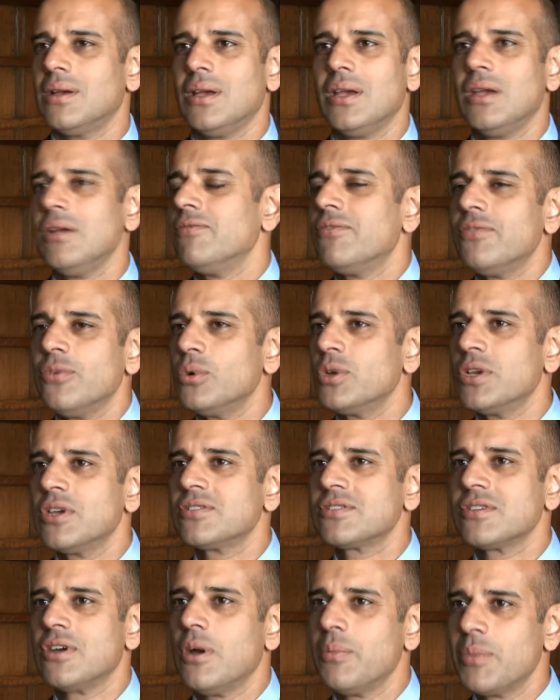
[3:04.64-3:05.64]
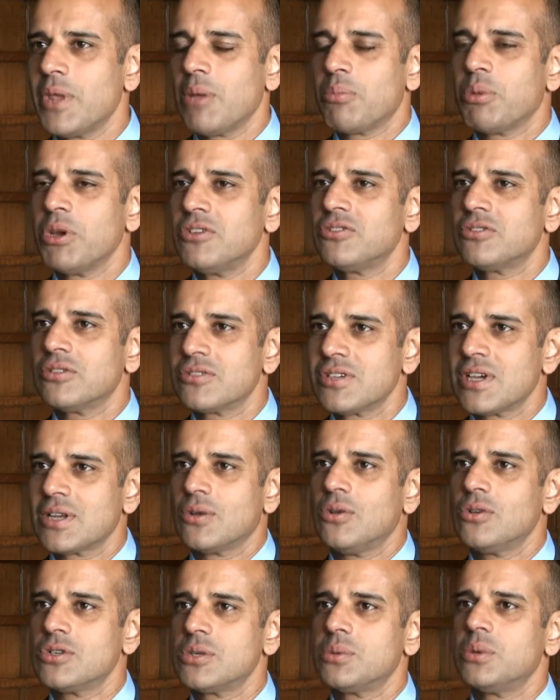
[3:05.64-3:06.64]
in 4 years' time, that piece of
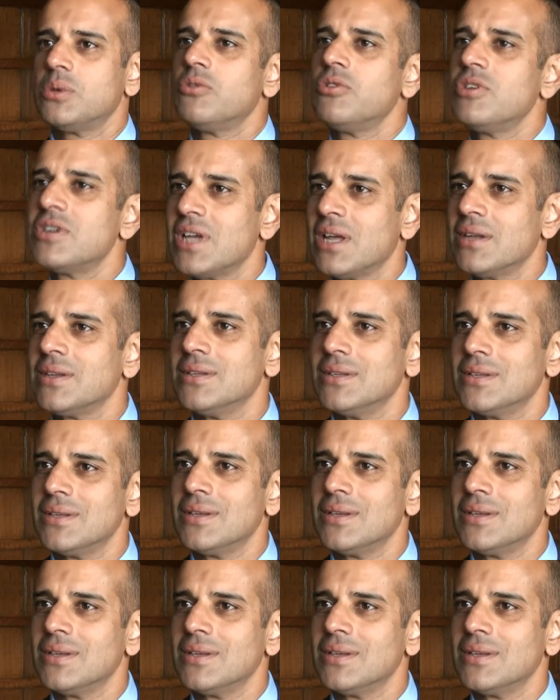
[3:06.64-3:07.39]
technology will be redundant.